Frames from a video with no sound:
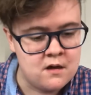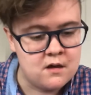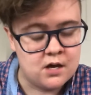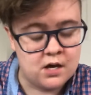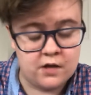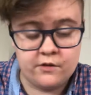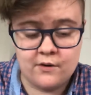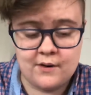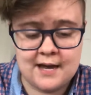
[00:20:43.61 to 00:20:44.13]

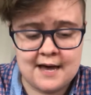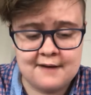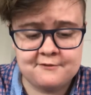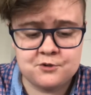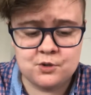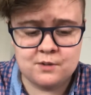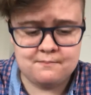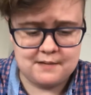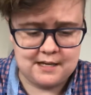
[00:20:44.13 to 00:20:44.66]
Although I have
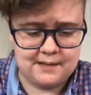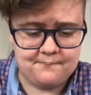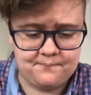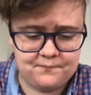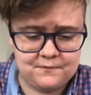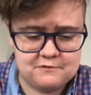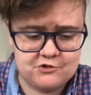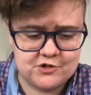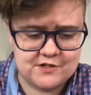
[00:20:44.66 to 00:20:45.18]
to admit,
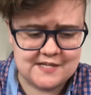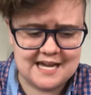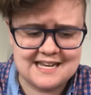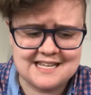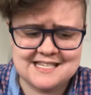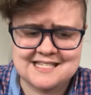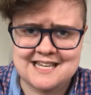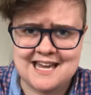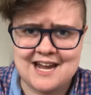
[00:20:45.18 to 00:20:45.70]
she's kind
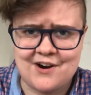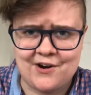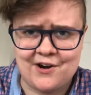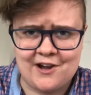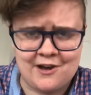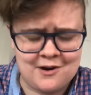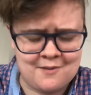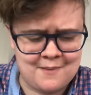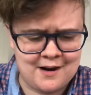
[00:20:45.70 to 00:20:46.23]
of scary
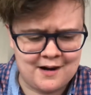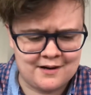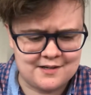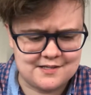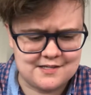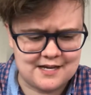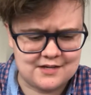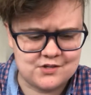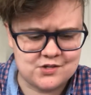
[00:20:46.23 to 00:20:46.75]
on
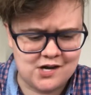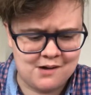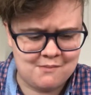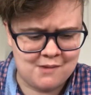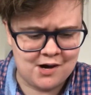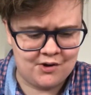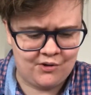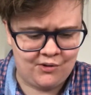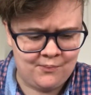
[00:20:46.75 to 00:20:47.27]
America's Next Top
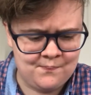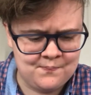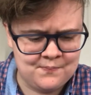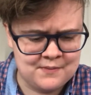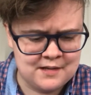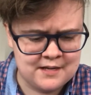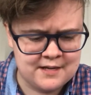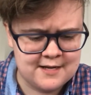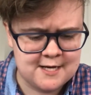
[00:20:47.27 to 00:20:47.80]
Model,
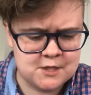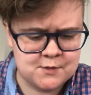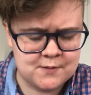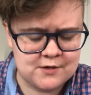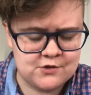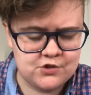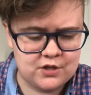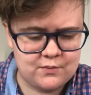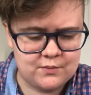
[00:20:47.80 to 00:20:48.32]

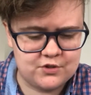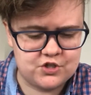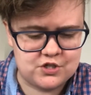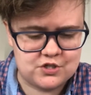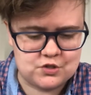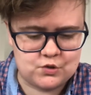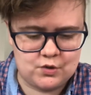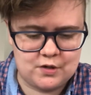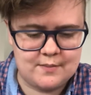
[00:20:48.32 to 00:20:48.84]
especially when
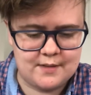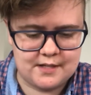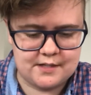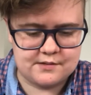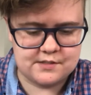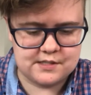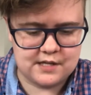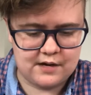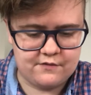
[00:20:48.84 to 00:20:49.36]
she's screaming
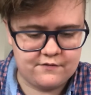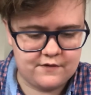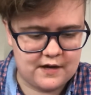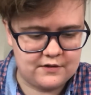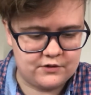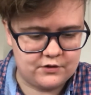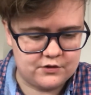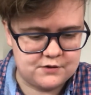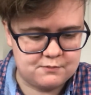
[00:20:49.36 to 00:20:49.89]
stuff
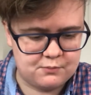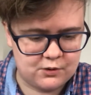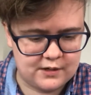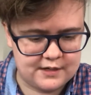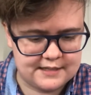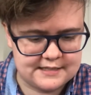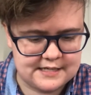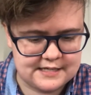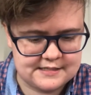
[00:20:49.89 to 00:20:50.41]
at those poor
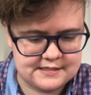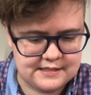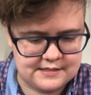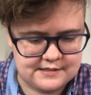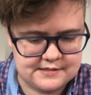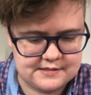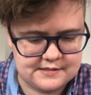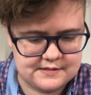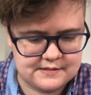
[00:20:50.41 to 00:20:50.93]

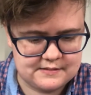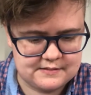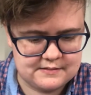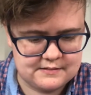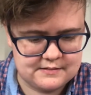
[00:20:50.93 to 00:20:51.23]
contestants.